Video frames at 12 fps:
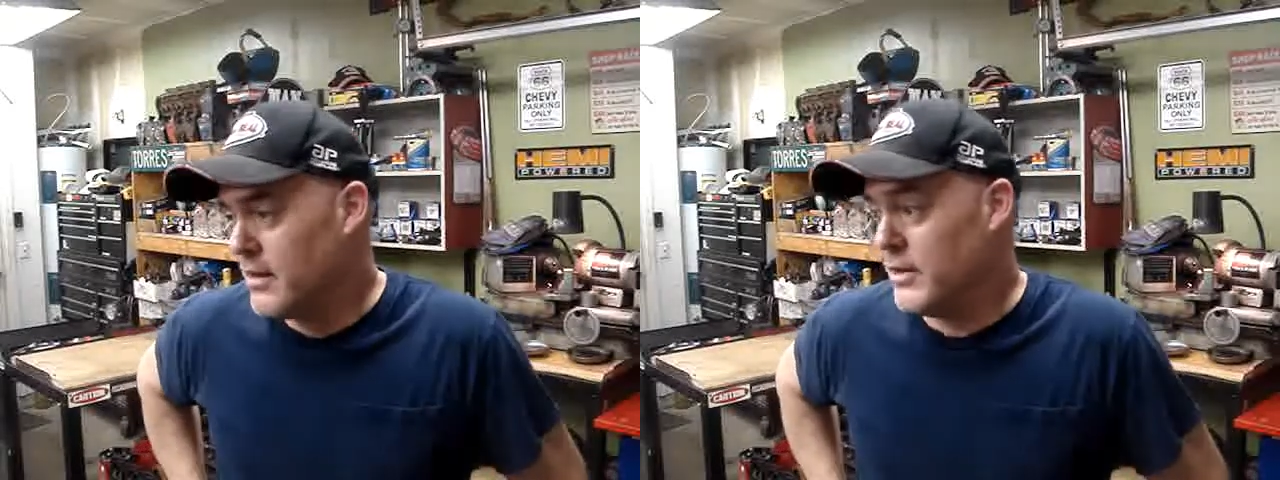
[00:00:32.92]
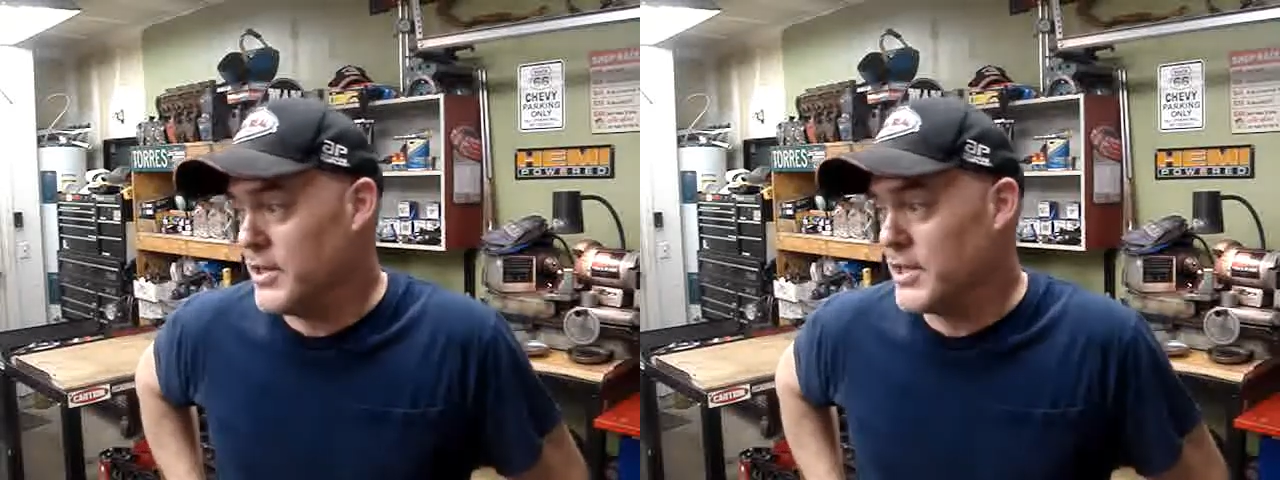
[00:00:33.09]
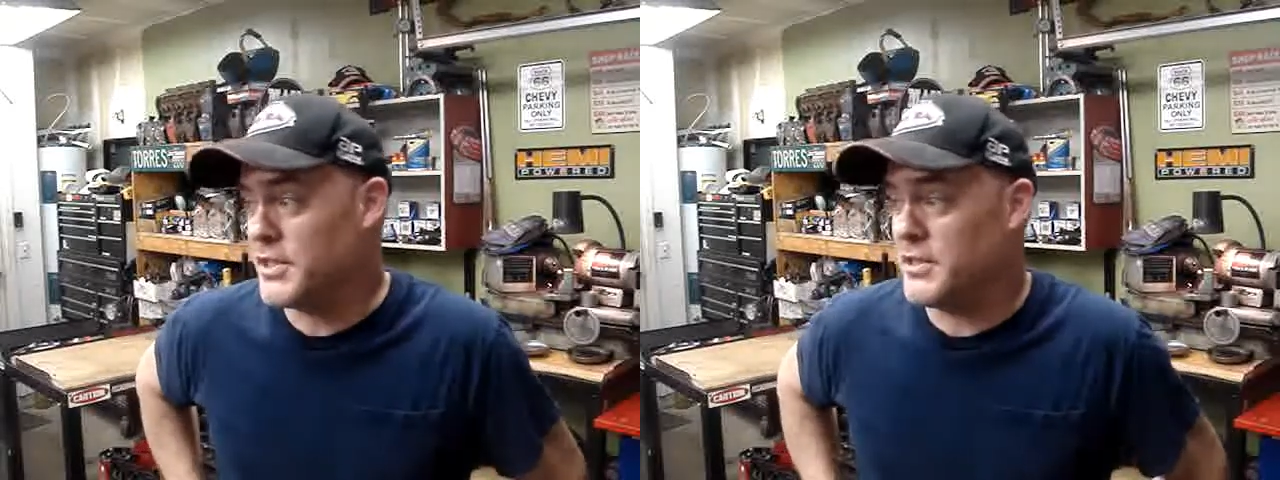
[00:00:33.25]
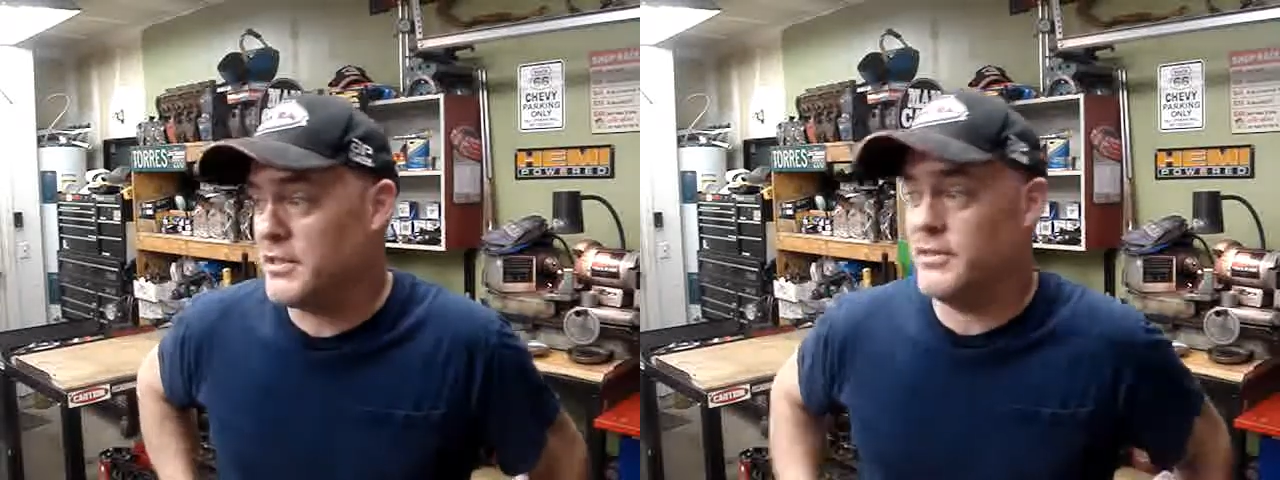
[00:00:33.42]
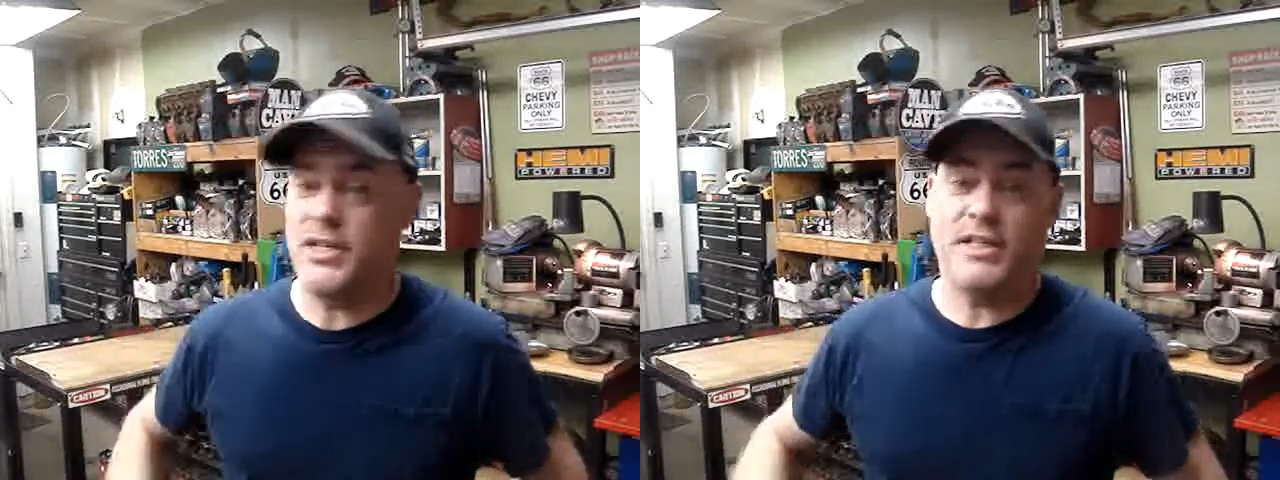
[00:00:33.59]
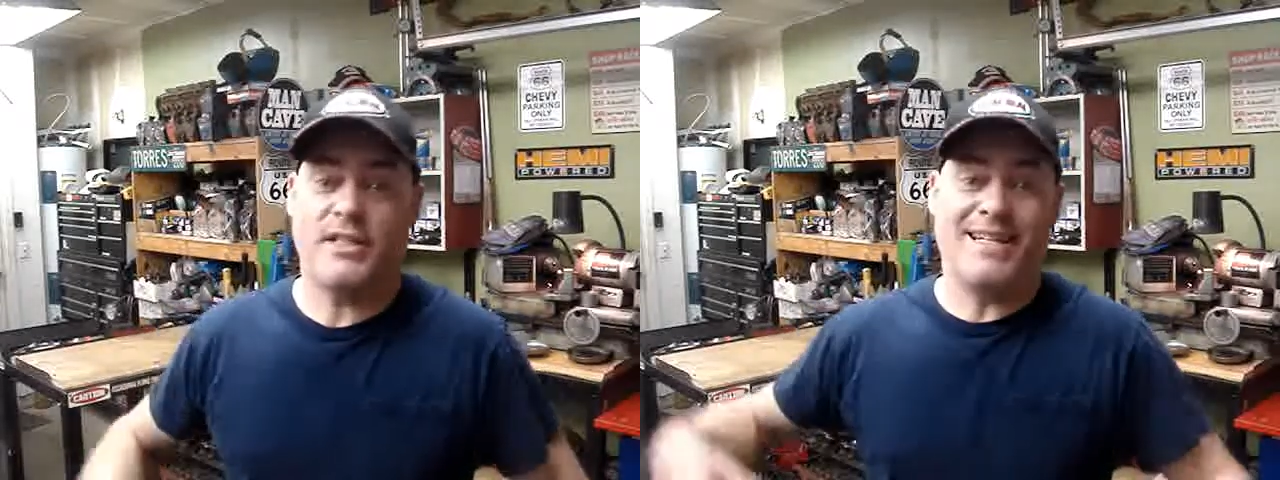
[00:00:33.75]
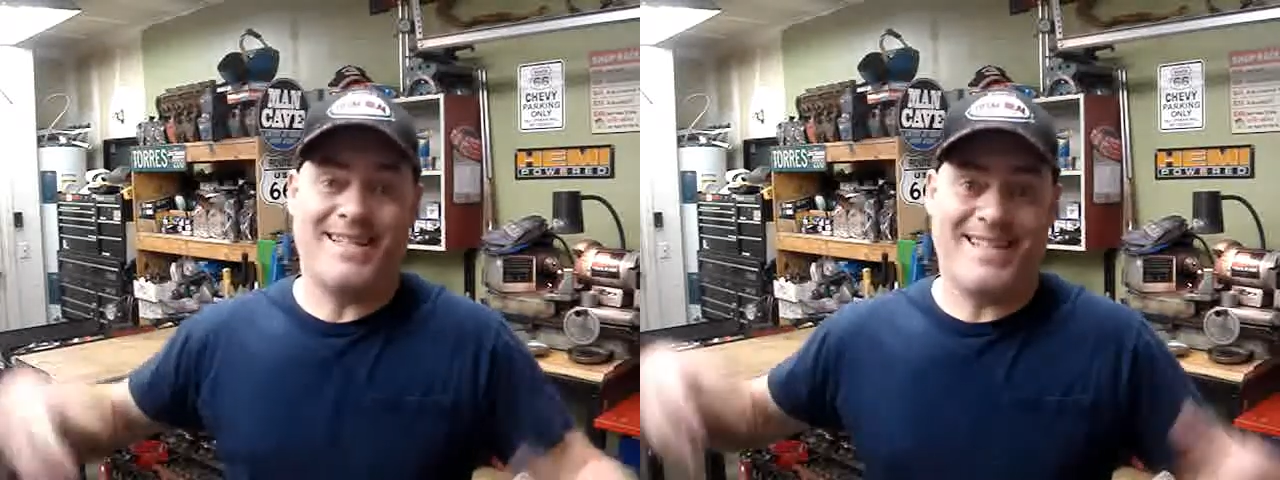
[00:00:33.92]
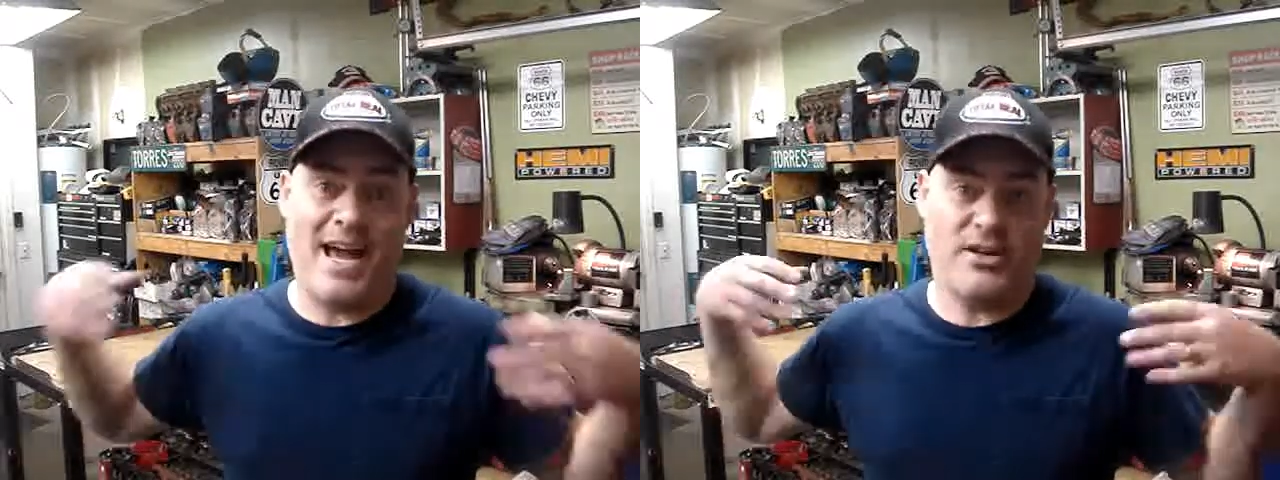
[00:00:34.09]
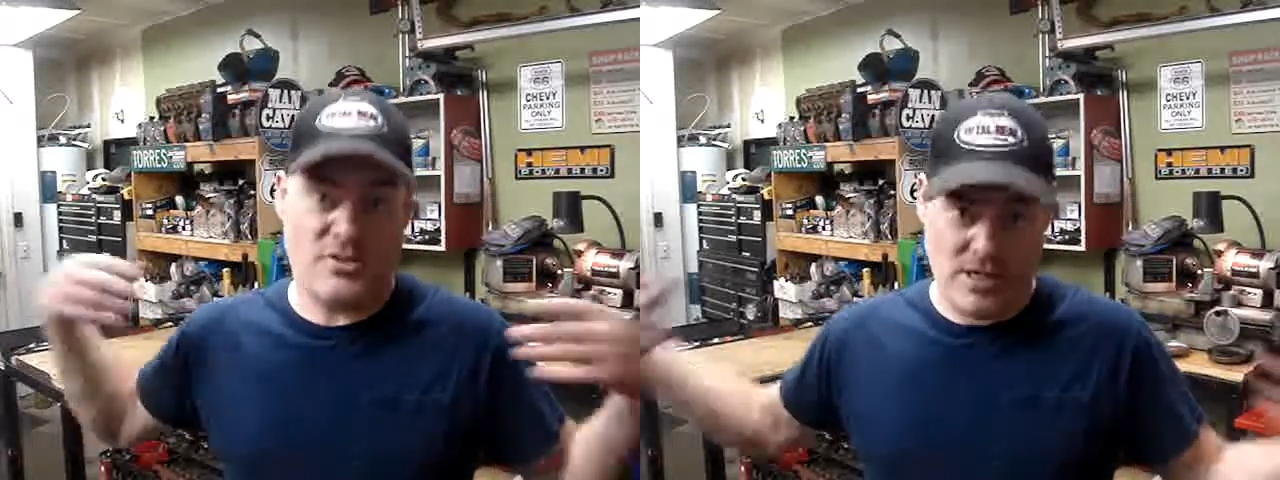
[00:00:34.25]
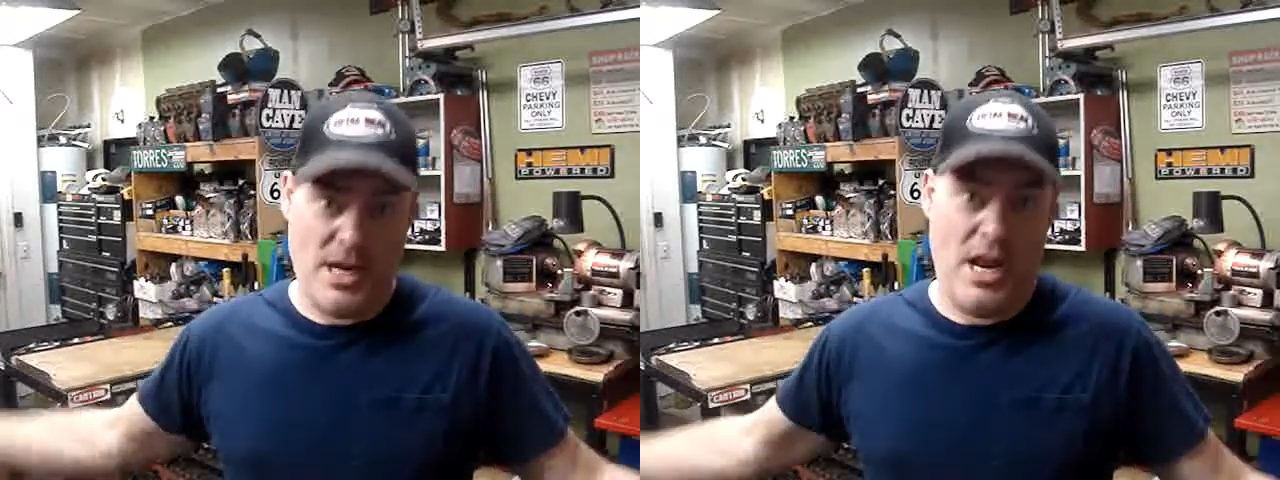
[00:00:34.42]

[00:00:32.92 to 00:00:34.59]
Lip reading: This is actually